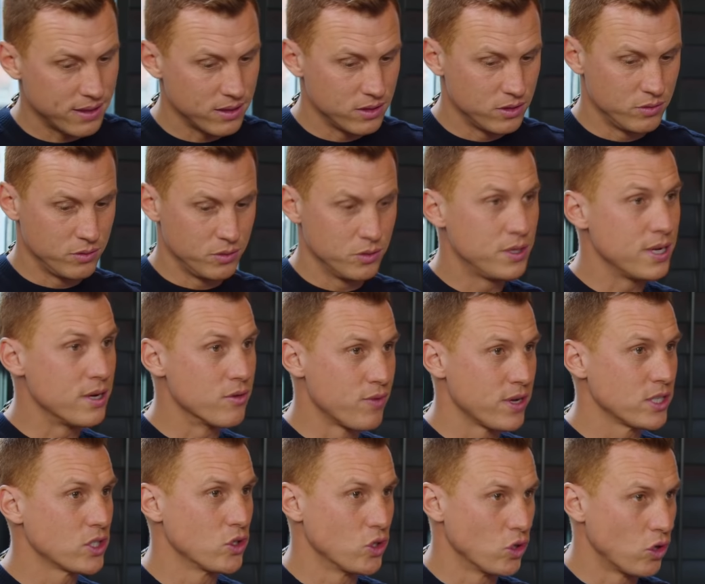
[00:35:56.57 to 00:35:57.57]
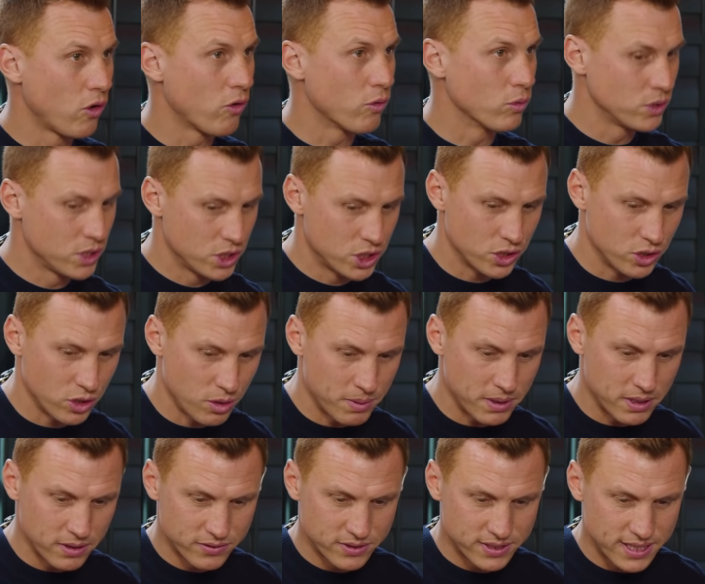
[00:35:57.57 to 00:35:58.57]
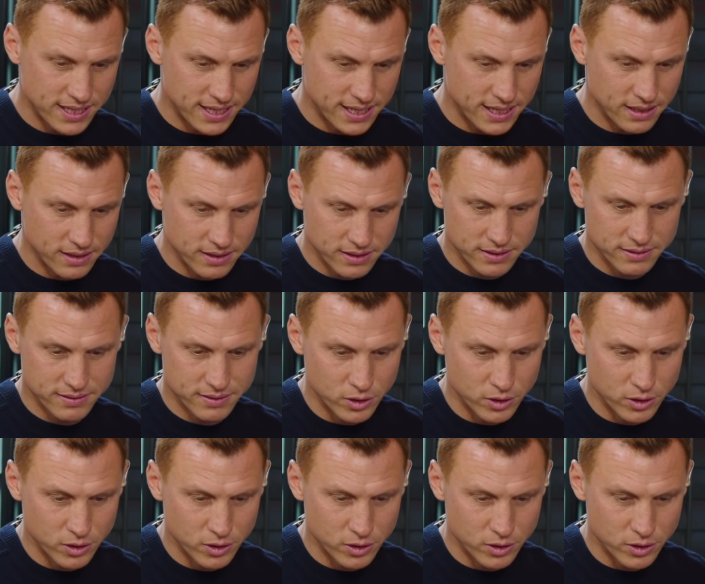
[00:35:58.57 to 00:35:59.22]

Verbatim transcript: you, you didn't rest on your laurels, did you? I mean, you've said it.